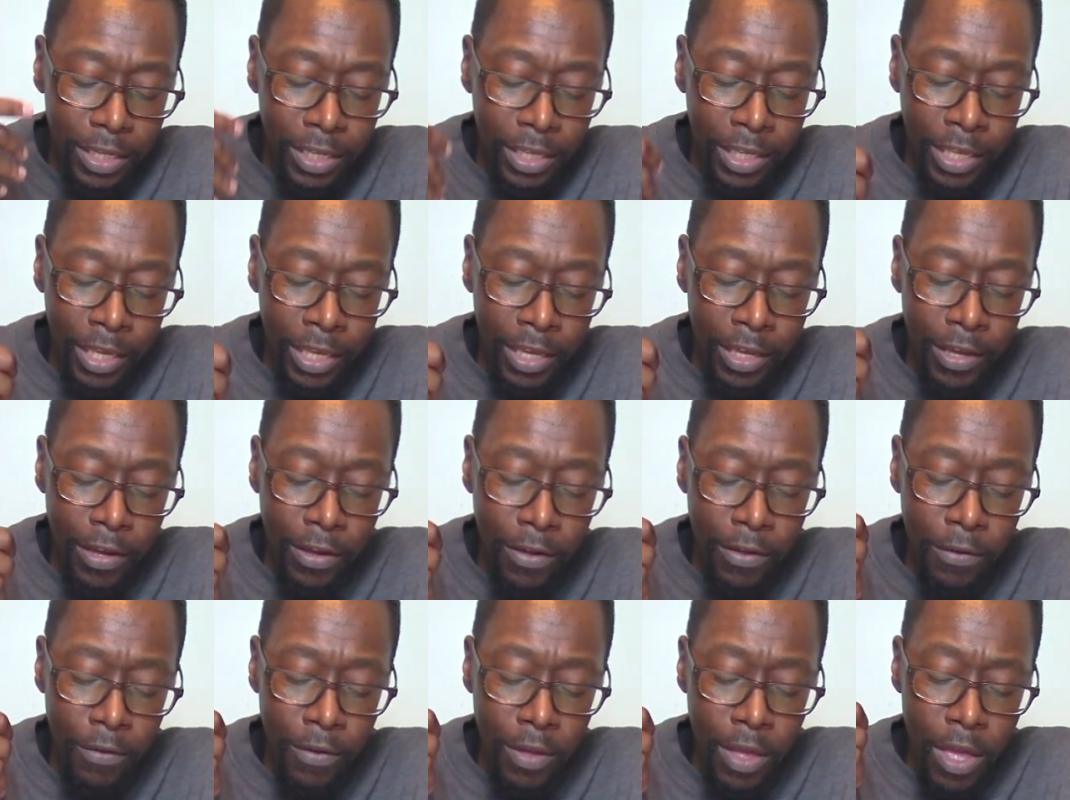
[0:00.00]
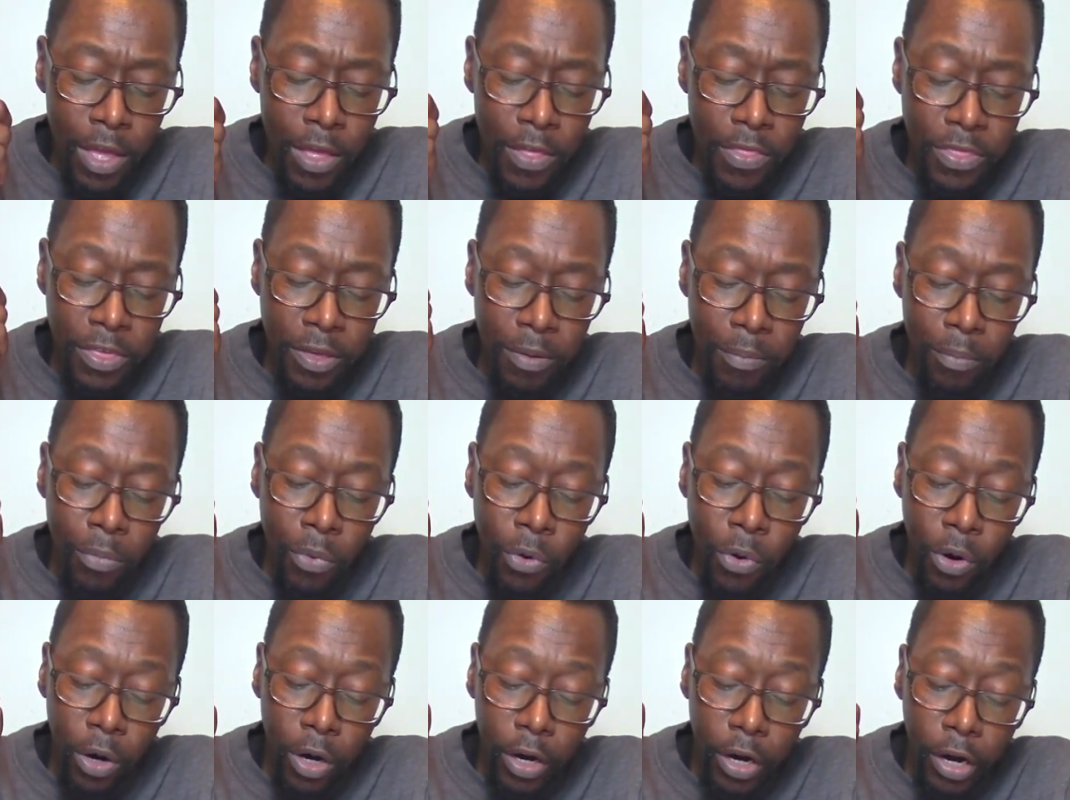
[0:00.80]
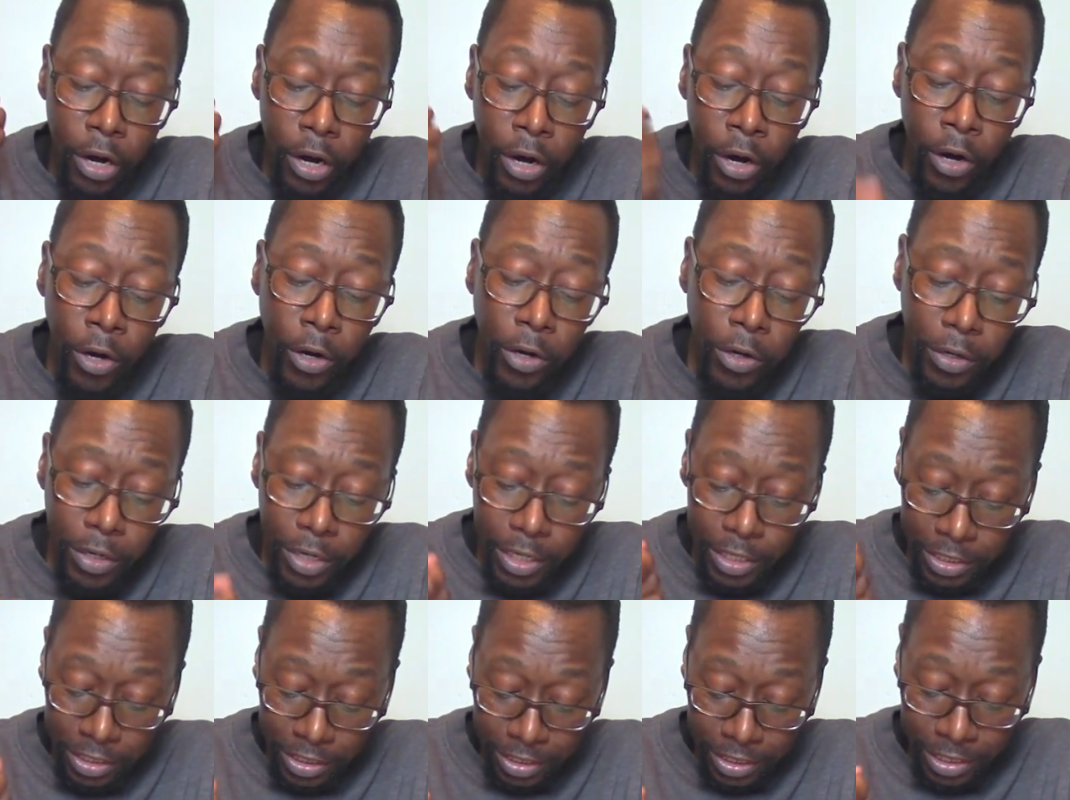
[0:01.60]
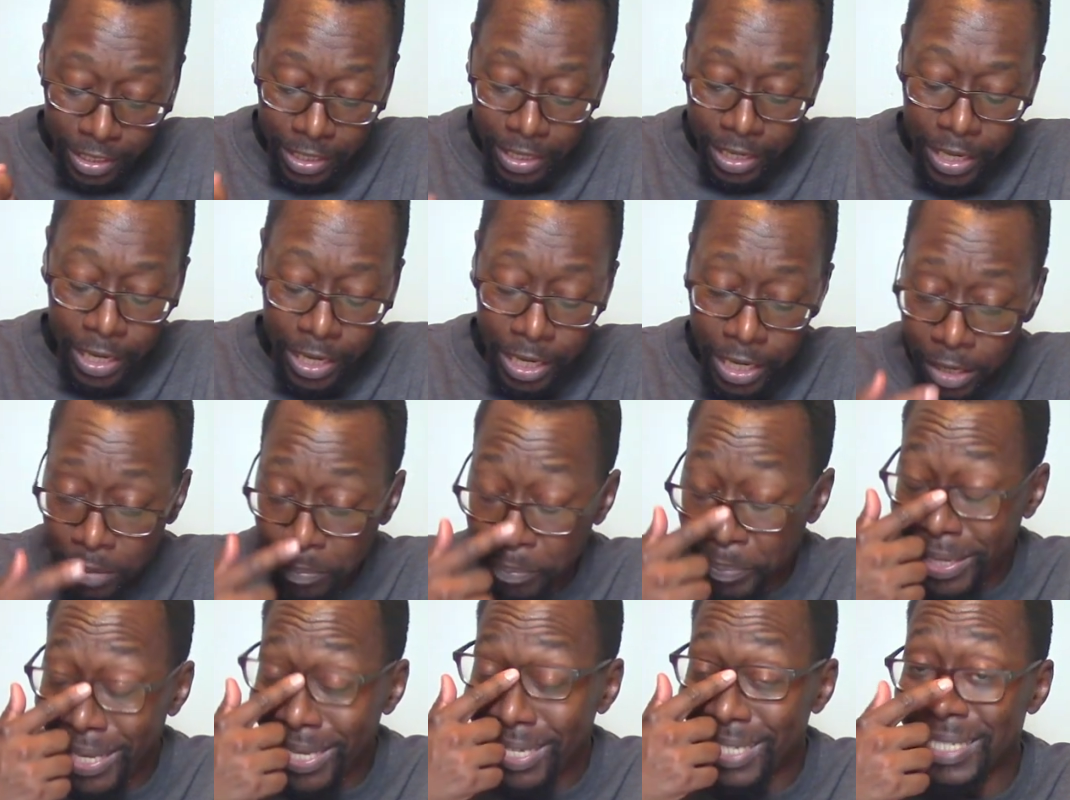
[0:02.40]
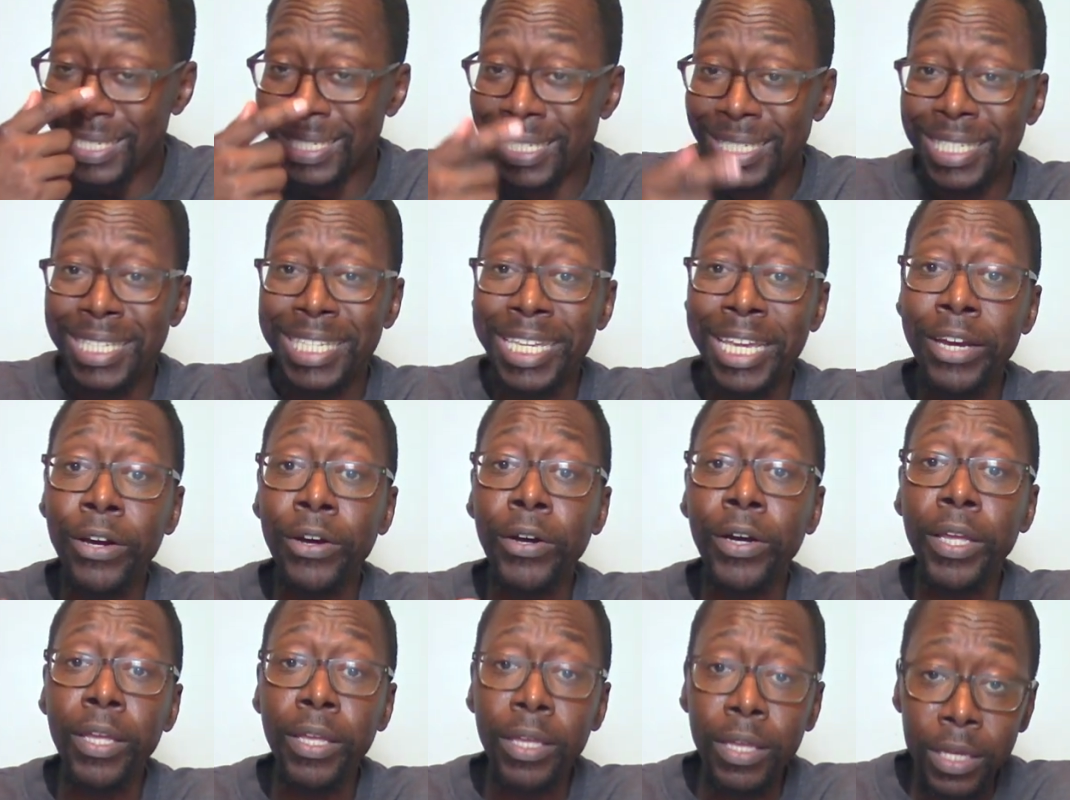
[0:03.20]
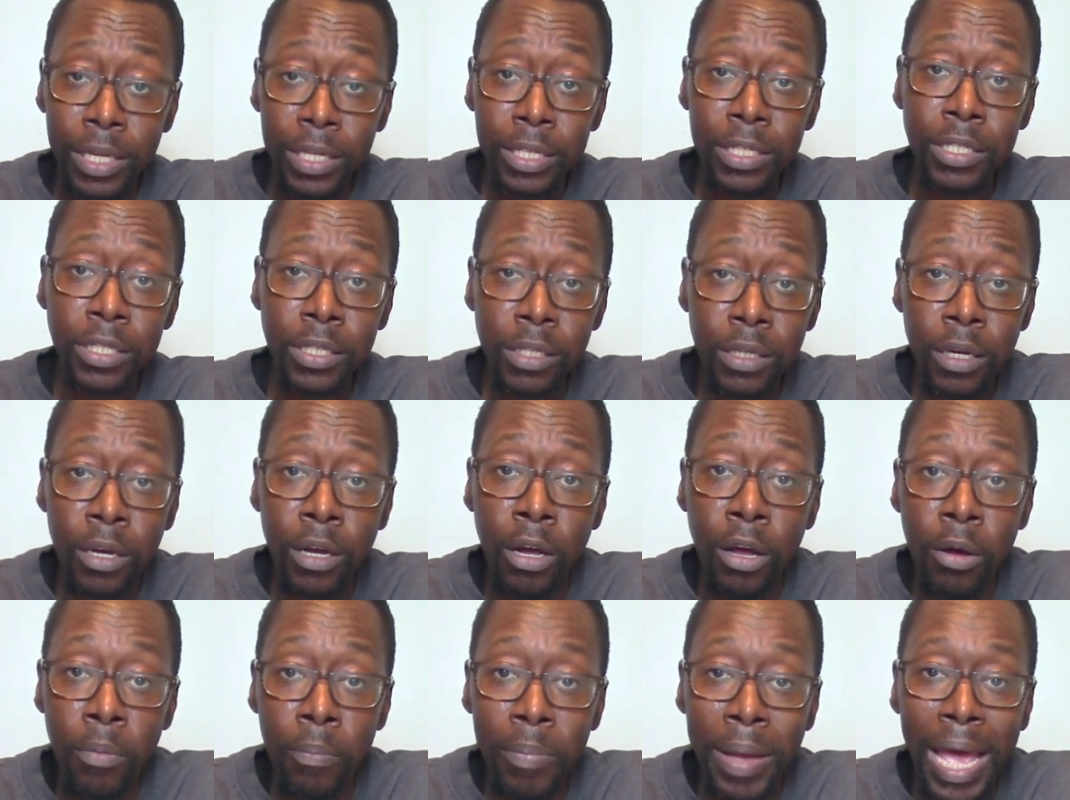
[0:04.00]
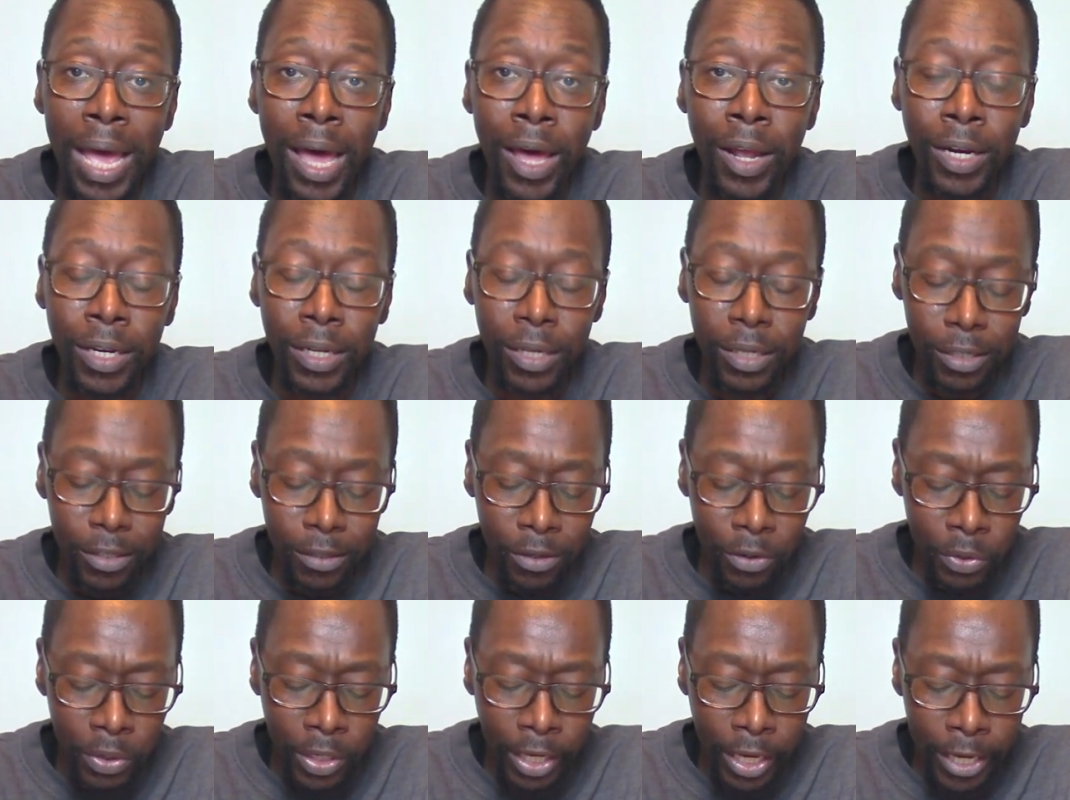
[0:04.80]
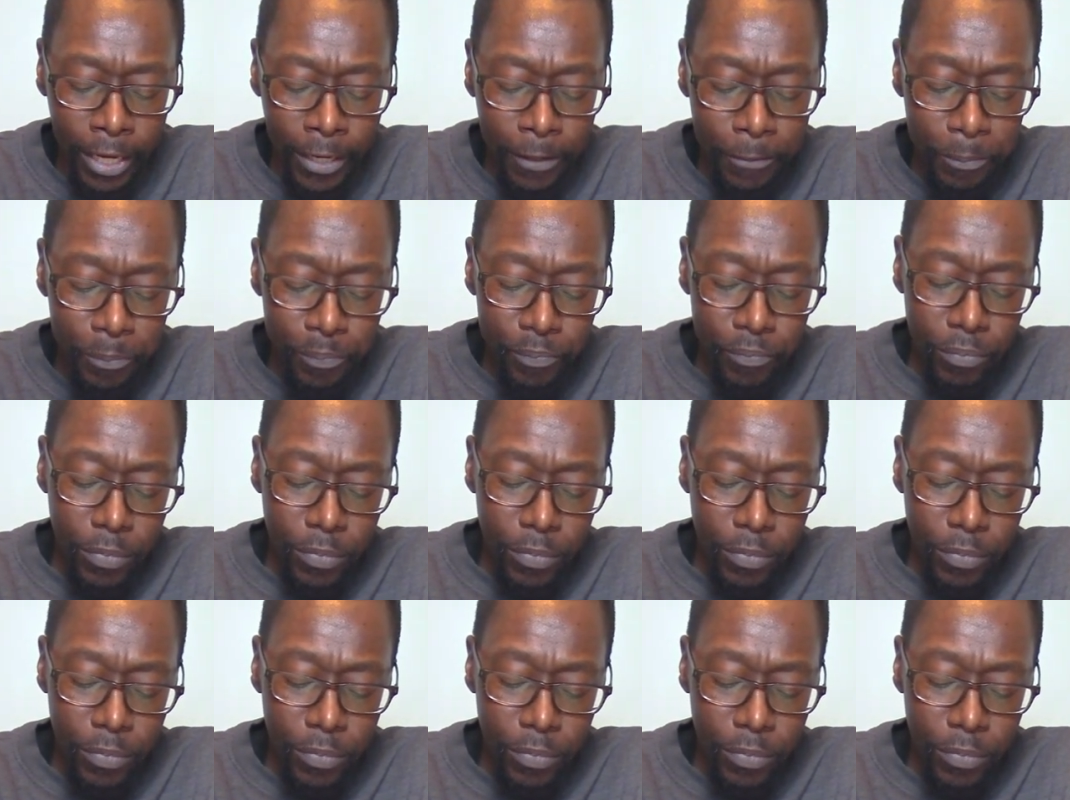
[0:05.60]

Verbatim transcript: give the more earnest heed. Be serious about it, okay?